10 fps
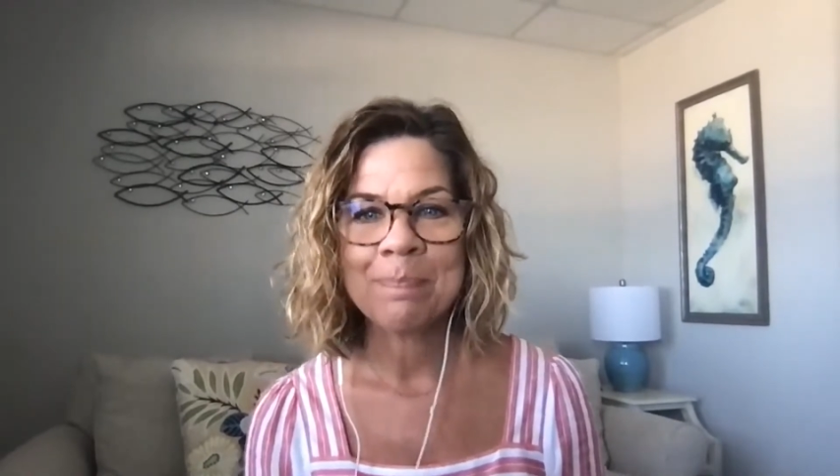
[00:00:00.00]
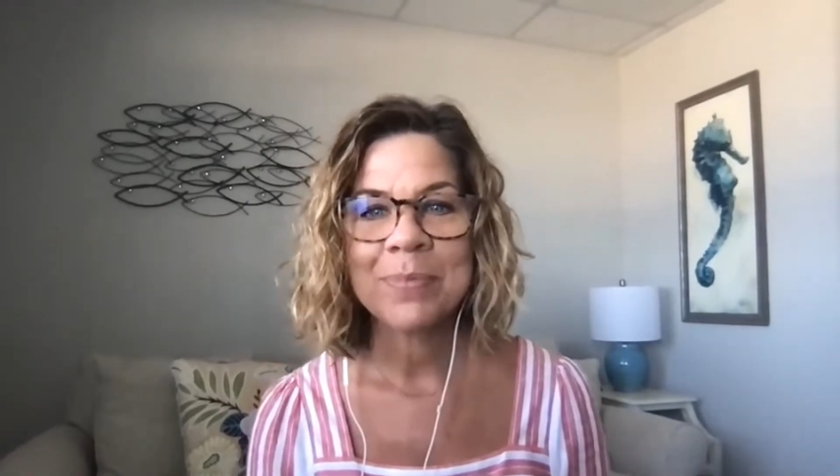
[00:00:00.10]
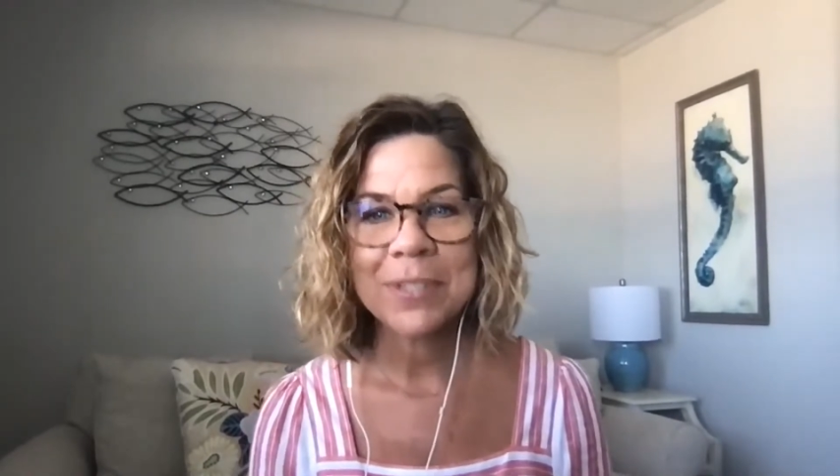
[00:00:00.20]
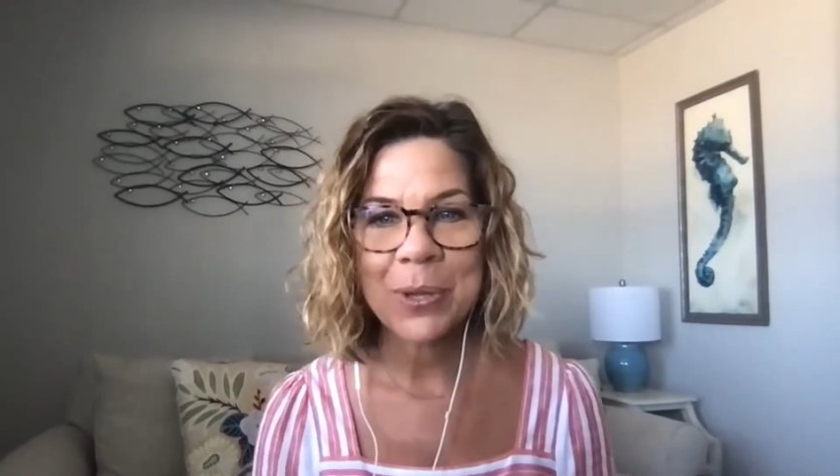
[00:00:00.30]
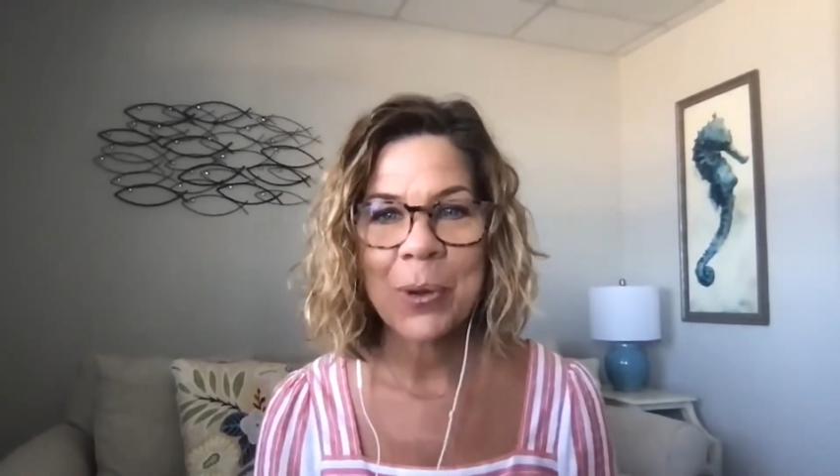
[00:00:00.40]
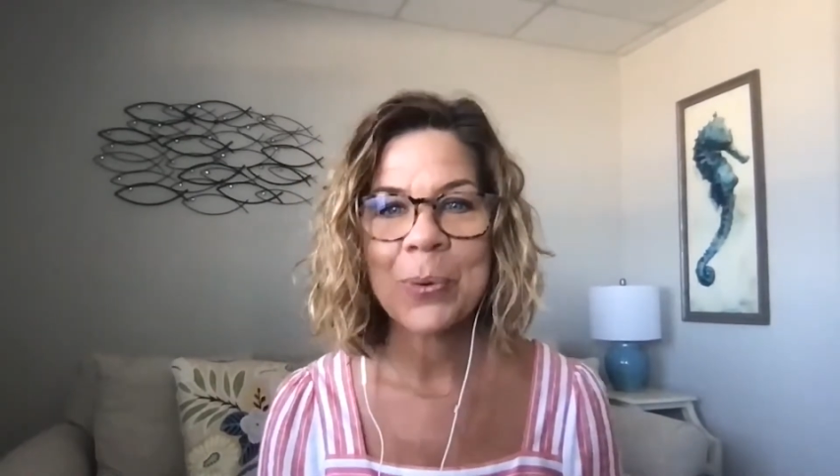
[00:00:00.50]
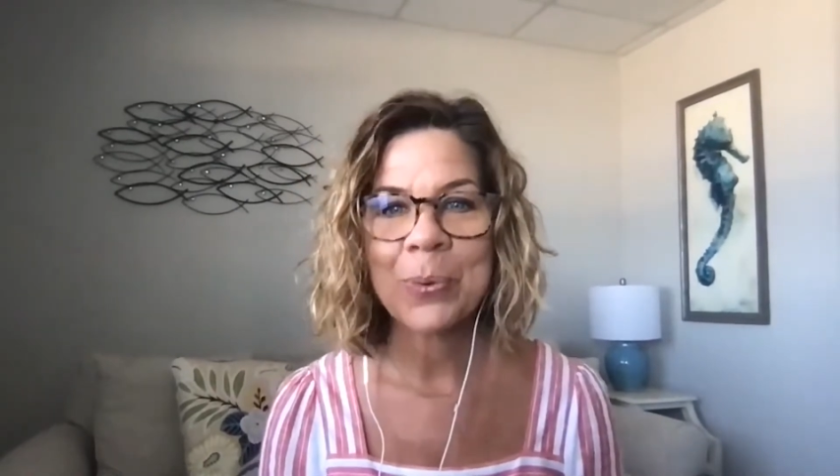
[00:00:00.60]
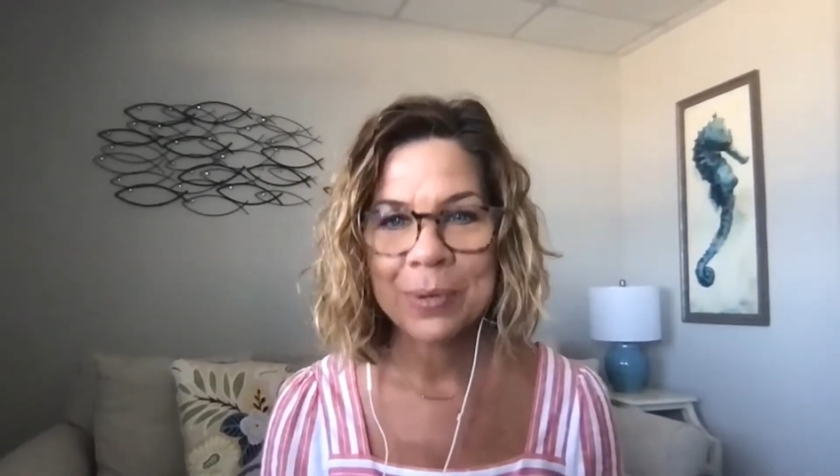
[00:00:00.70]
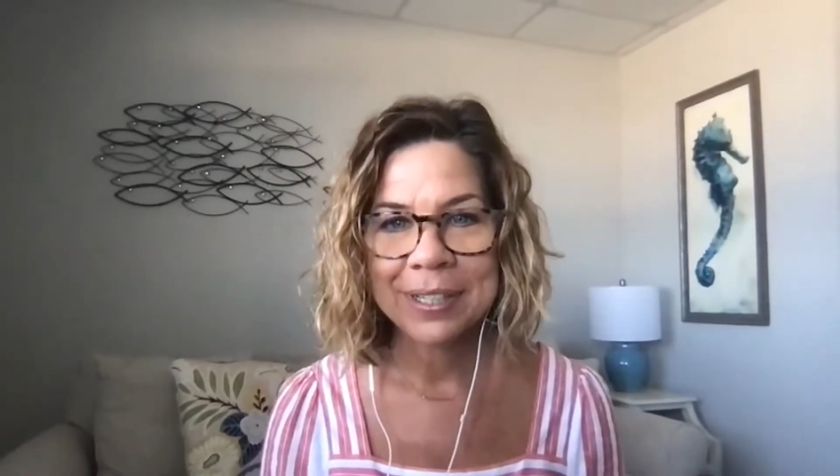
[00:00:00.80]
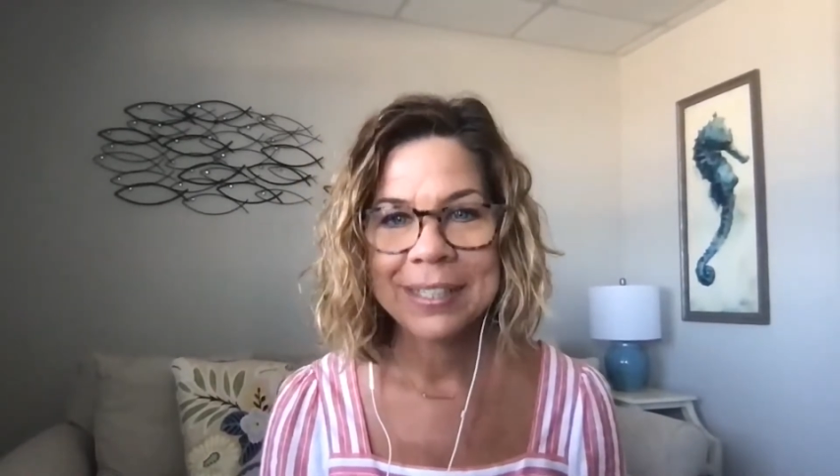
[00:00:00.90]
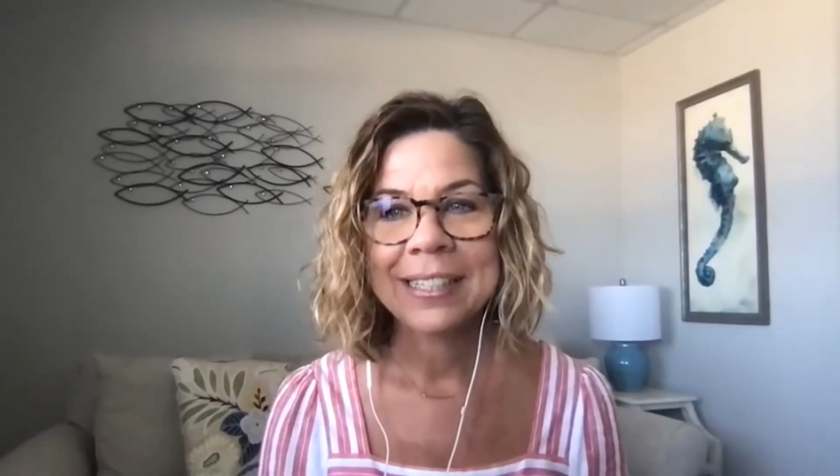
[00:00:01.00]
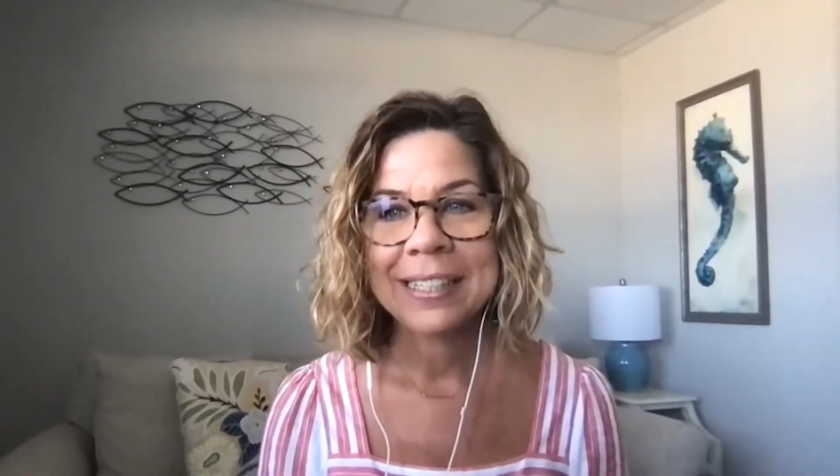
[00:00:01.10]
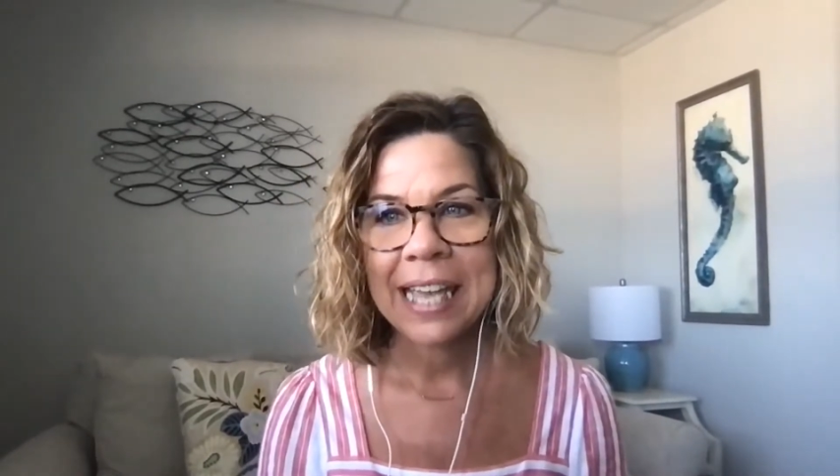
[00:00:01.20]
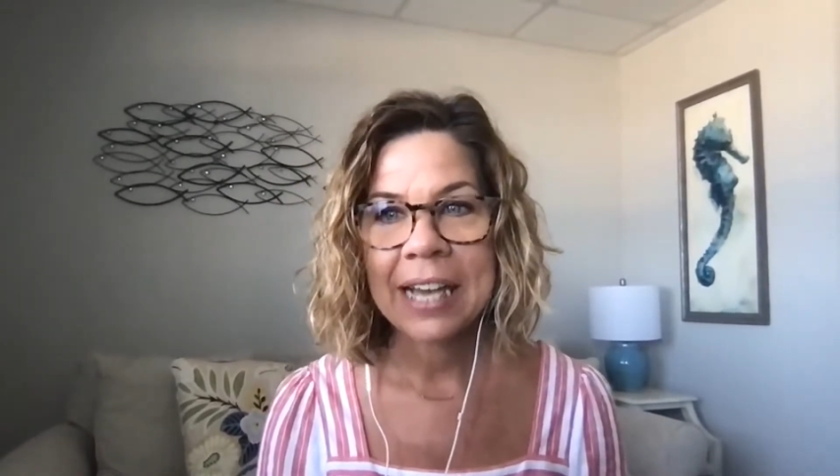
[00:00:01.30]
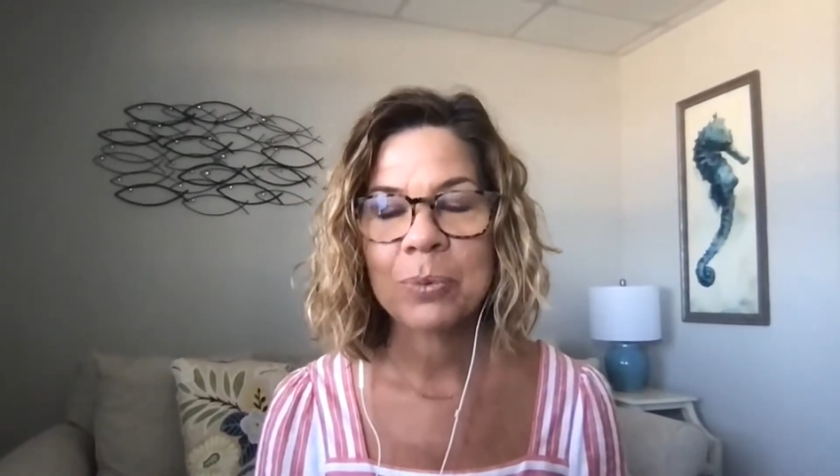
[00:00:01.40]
So, yeah,